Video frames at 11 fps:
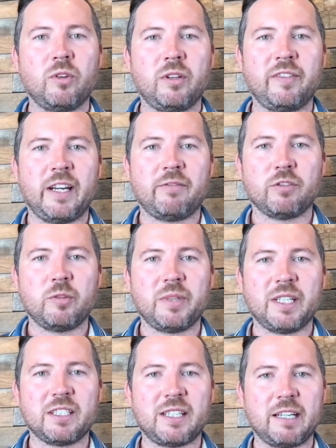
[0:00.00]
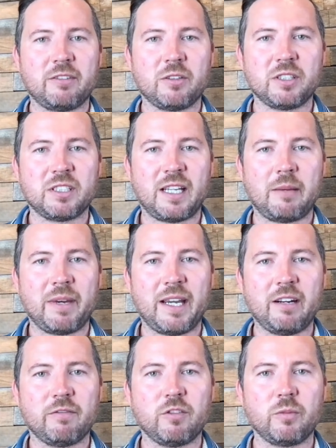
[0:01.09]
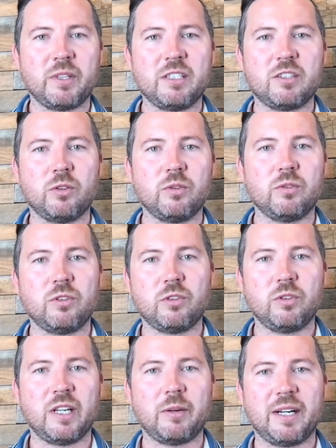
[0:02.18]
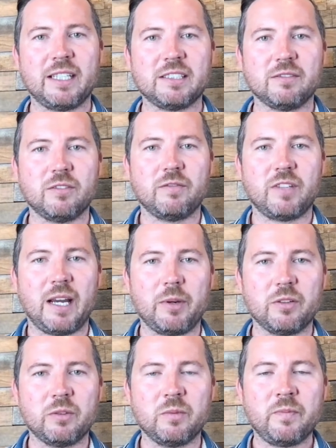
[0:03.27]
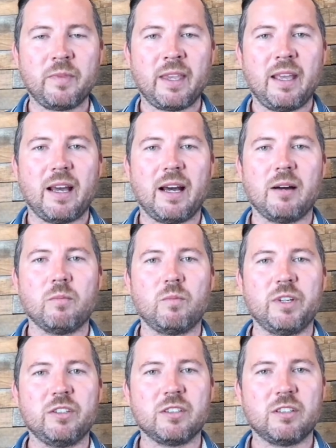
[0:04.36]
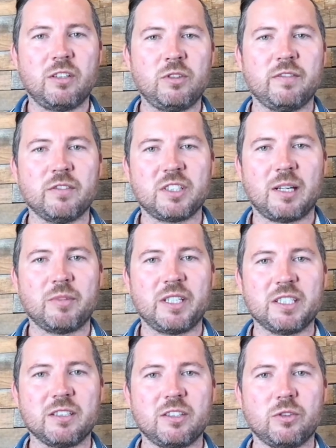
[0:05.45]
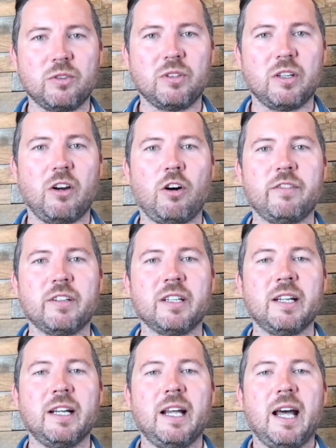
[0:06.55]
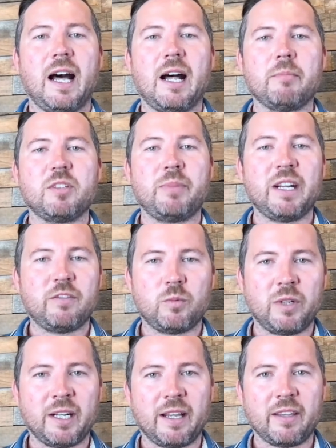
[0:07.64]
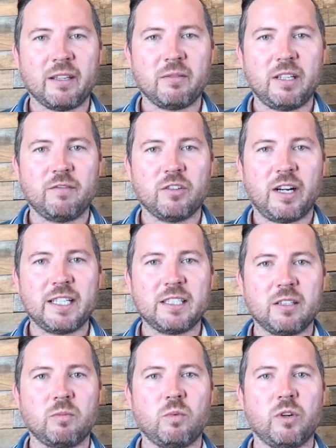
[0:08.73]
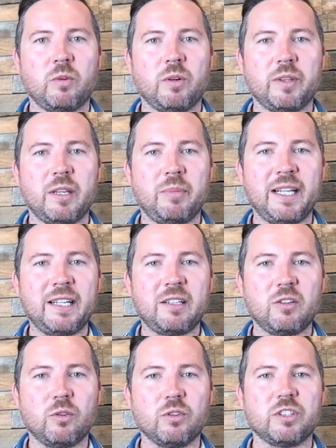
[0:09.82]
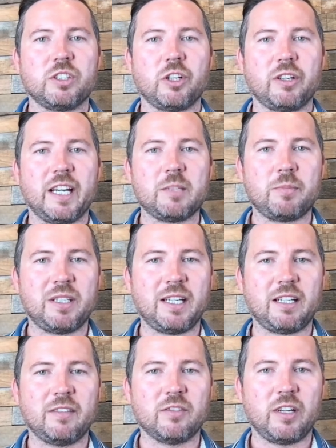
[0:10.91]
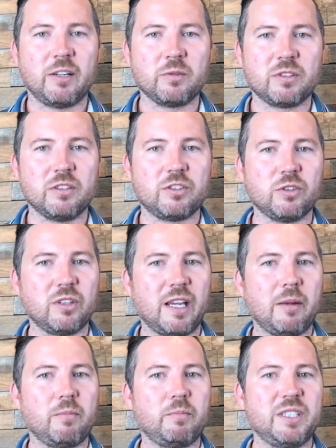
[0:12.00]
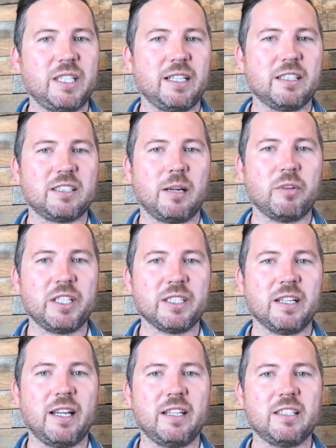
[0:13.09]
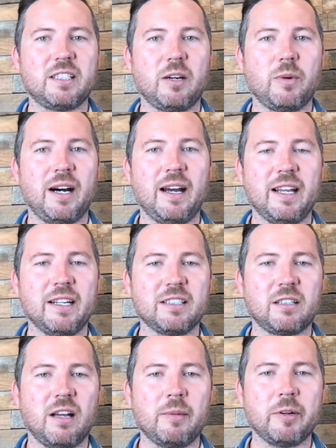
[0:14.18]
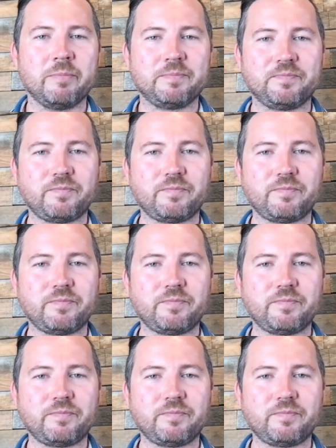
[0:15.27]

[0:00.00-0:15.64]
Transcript: with all of our fruit being estate grown and estate made from these two, two terroirs of, of Dowie Doole, Um, we use the two different subregions to offer, um, to benefit one another in varieties that work well when they're blended, or to showcase particular varietals that suit that particular subregion and its terroir and its climate.